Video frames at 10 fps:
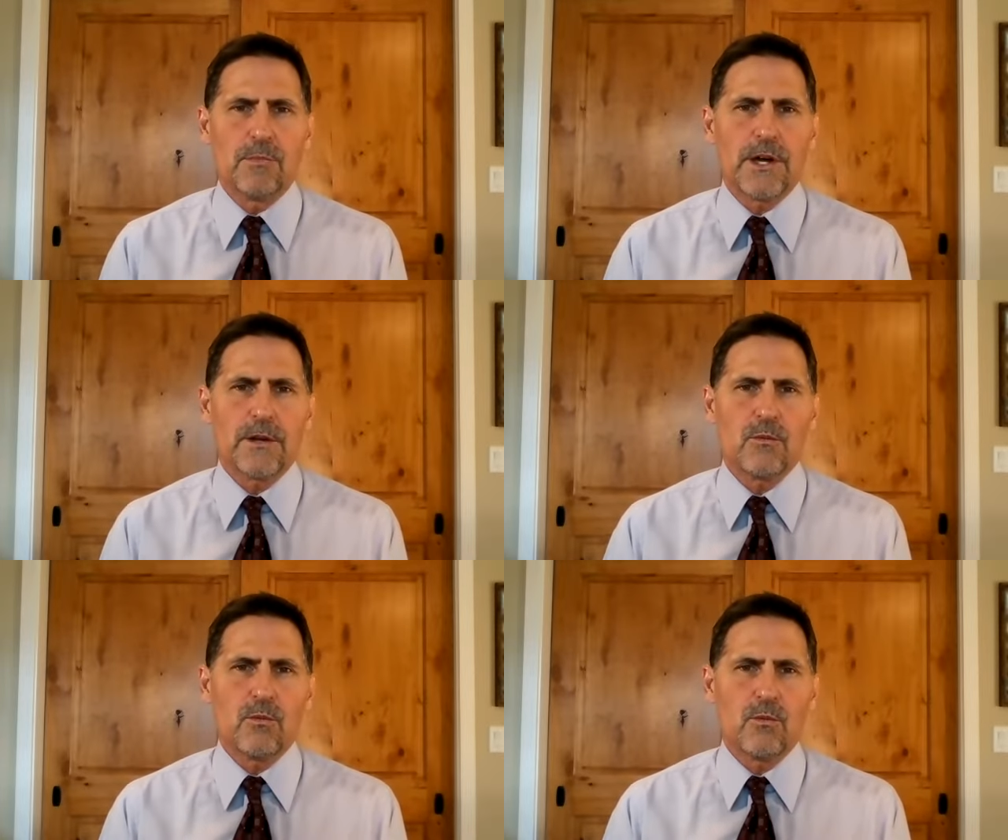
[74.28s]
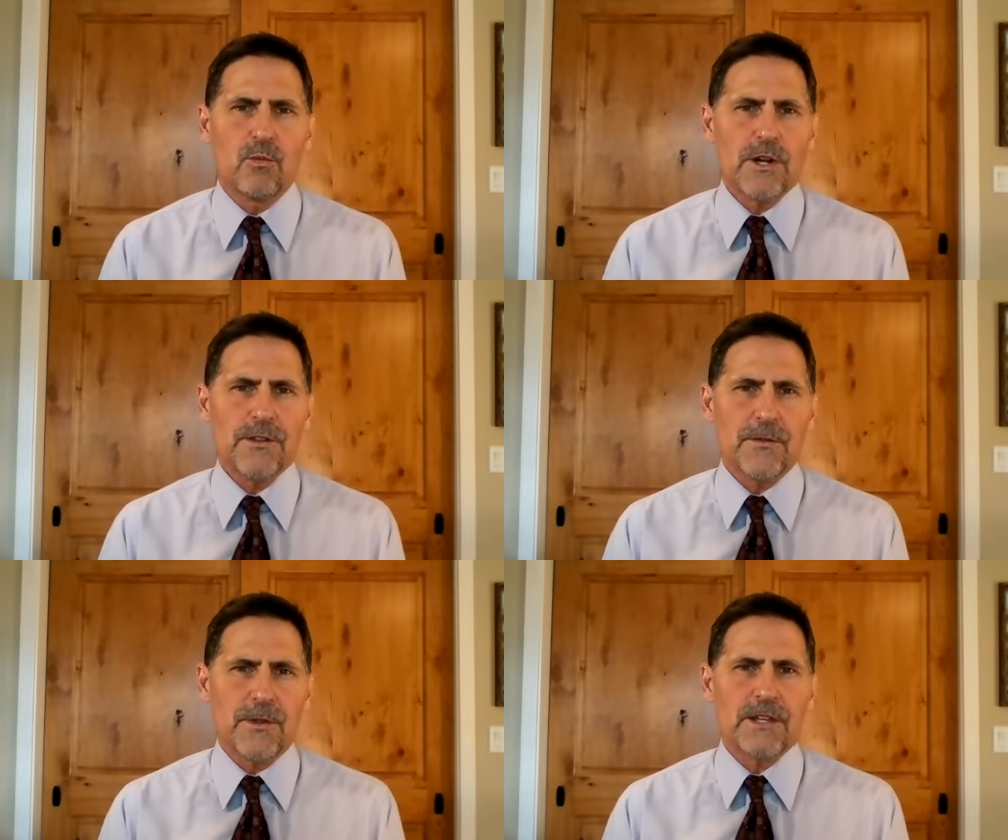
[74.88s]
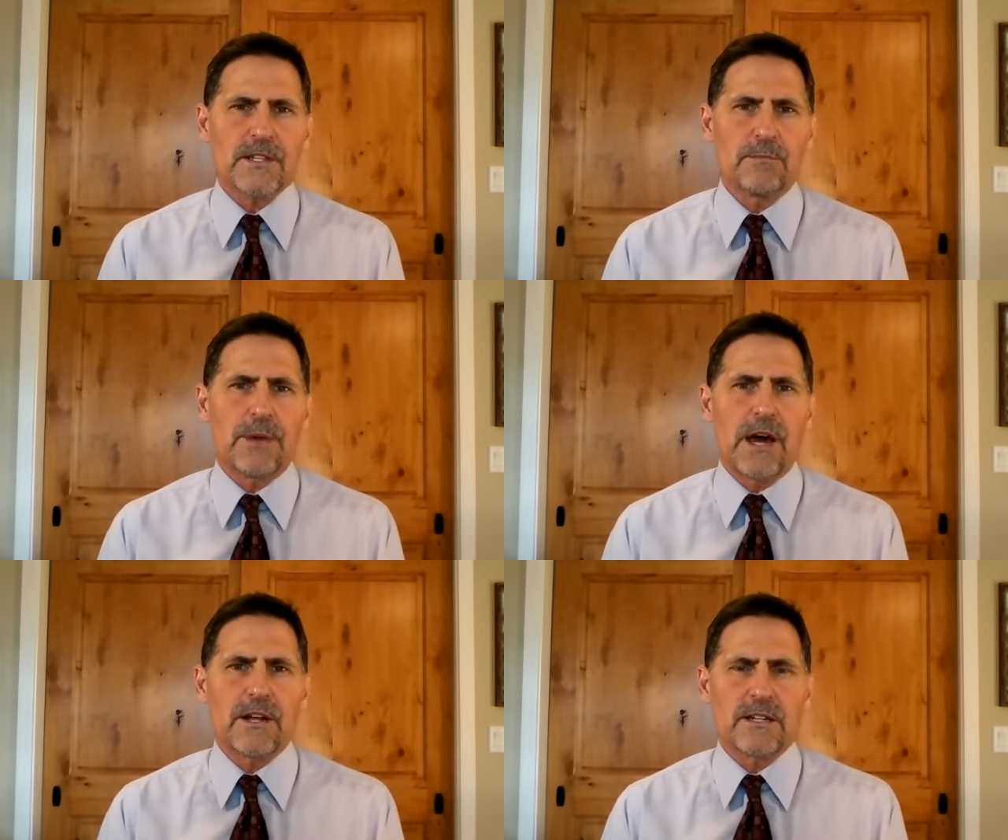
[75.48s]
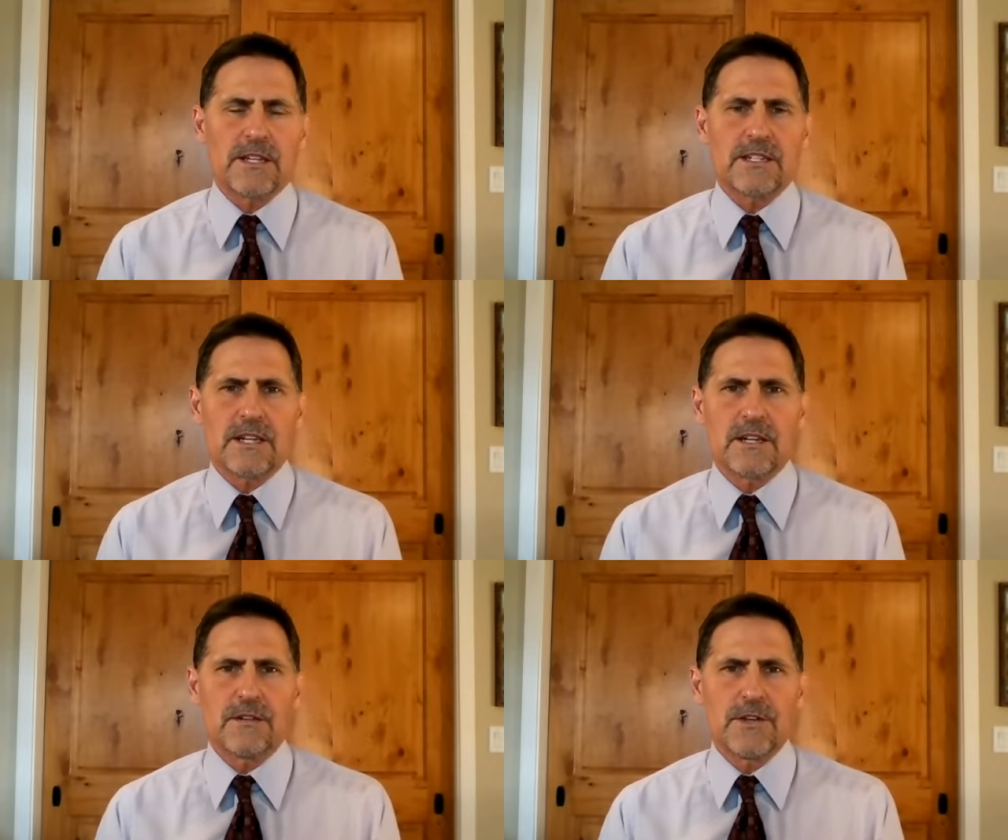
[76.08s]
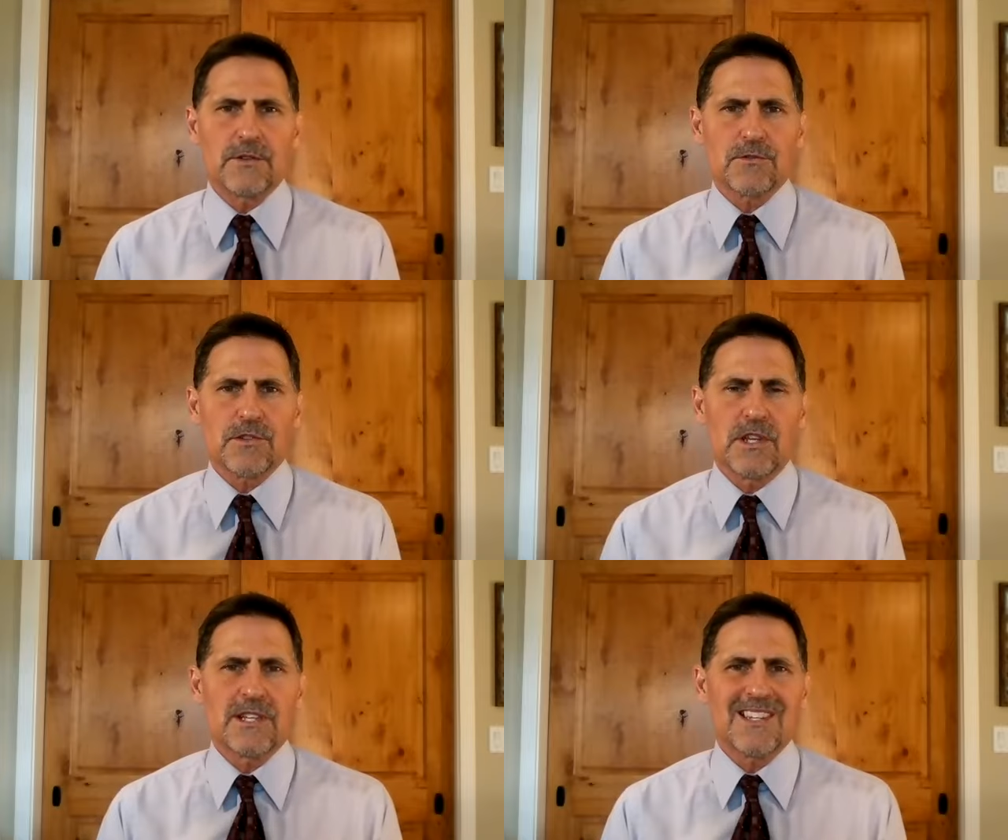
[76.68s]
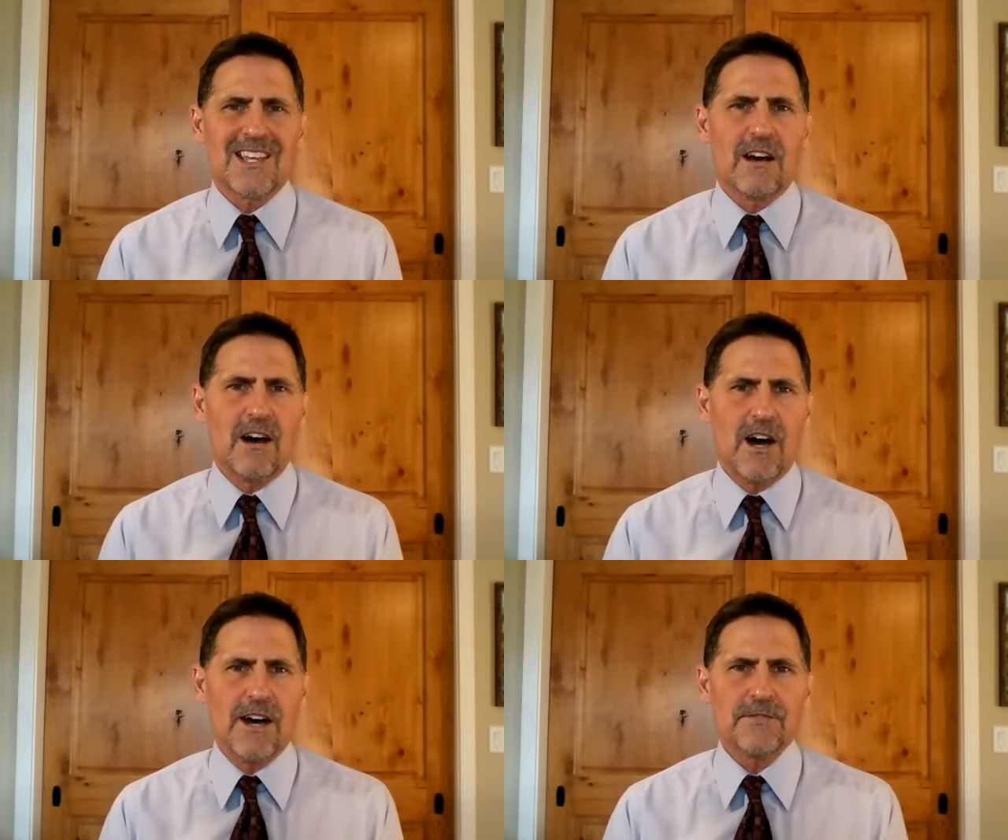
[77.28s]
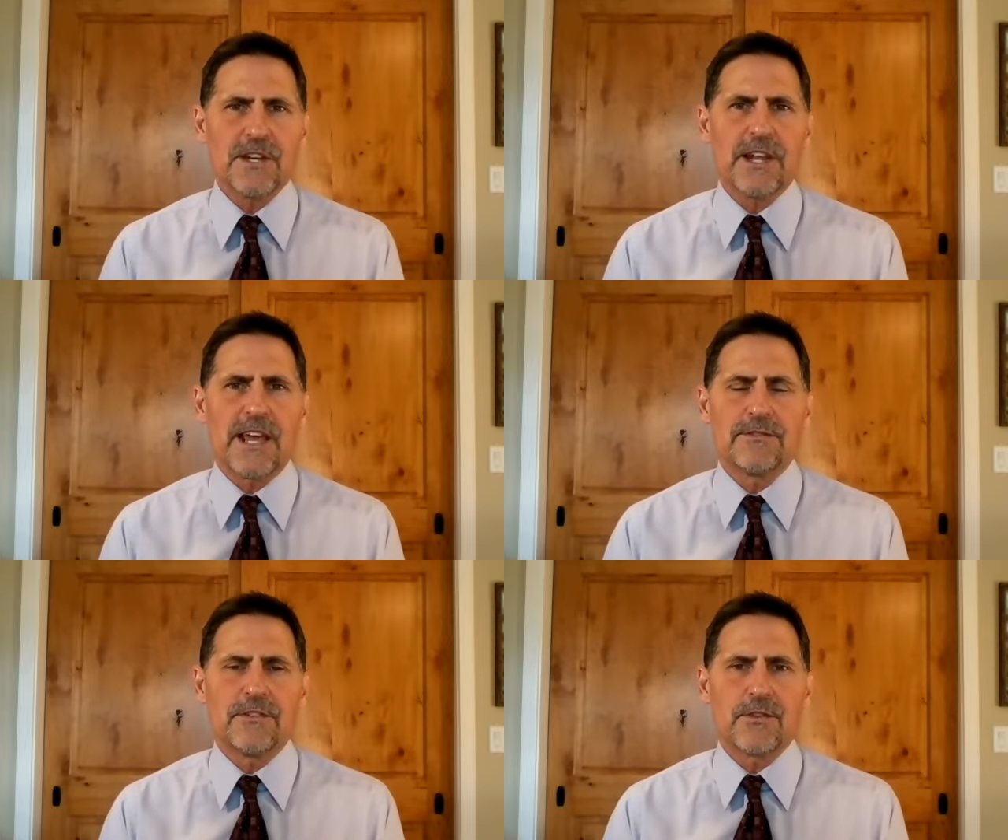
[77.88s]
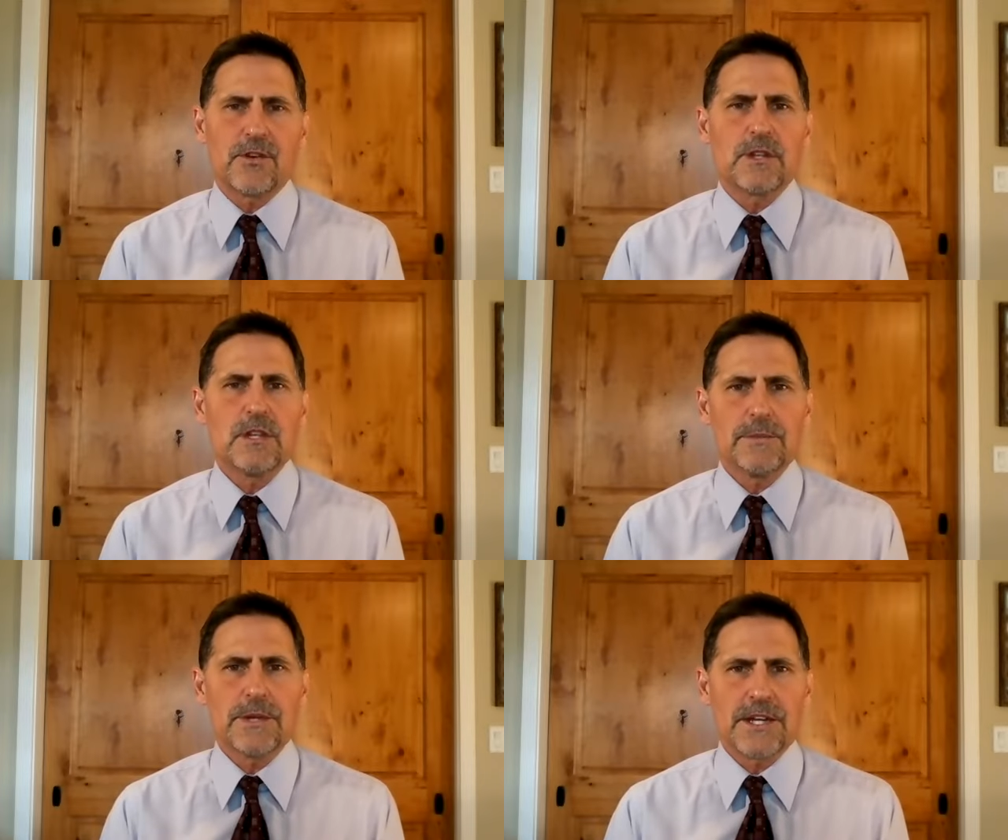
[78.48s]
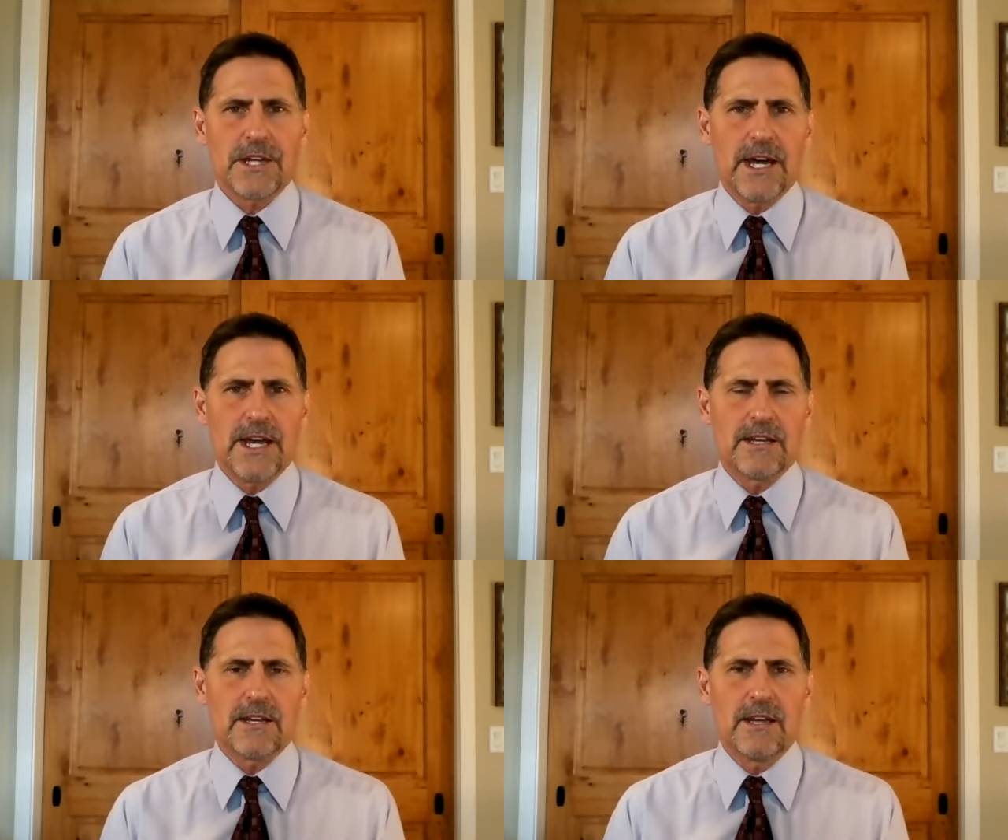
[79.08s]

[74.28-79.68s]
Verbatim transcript: But one of the things about autistic individuals is they often have a very limited diet.